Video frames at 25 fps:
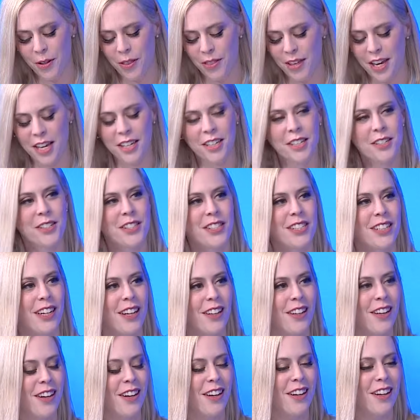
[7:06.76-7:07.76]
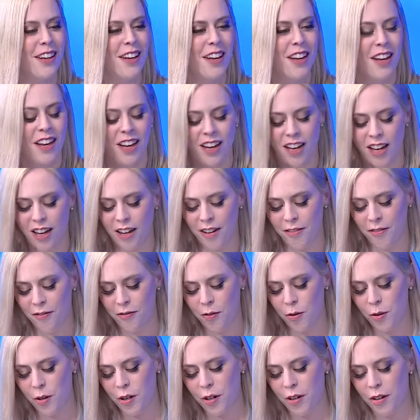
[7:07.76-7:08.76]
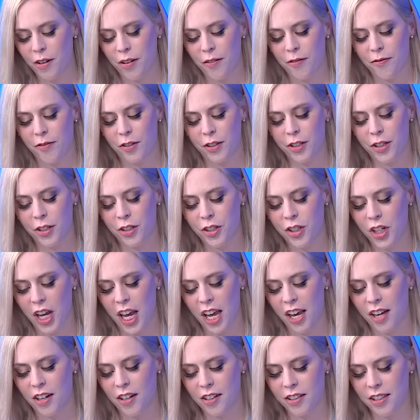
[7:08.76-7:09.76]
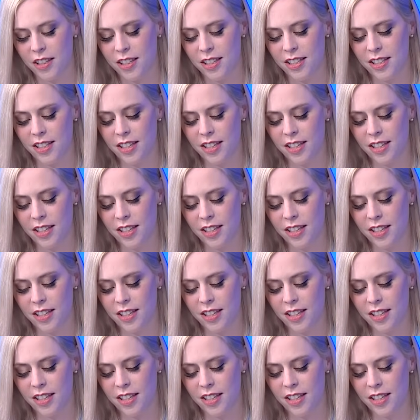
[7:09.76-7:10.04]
Thank you, Stella, for your take on these